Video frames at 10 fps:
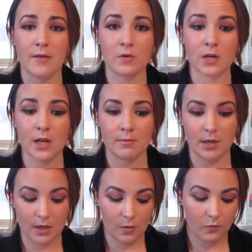everyday
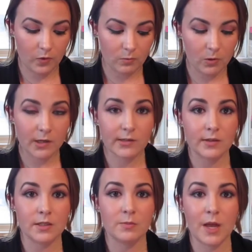makeup for work,
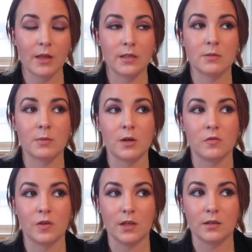this palette's
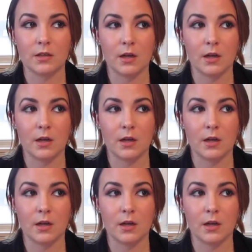perfect.